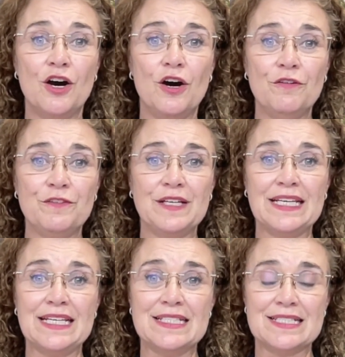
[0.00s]
often
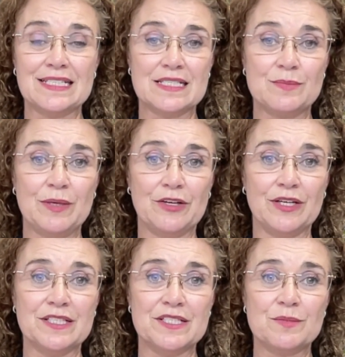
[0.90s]
against
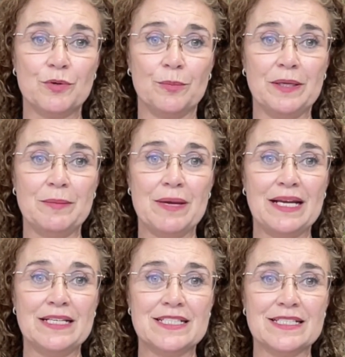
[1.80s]
experienced property
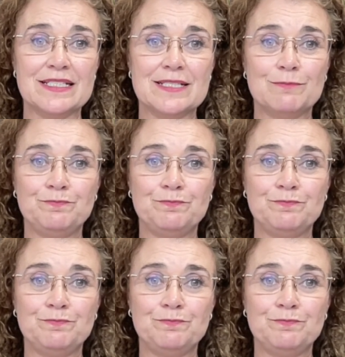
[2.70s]
managers.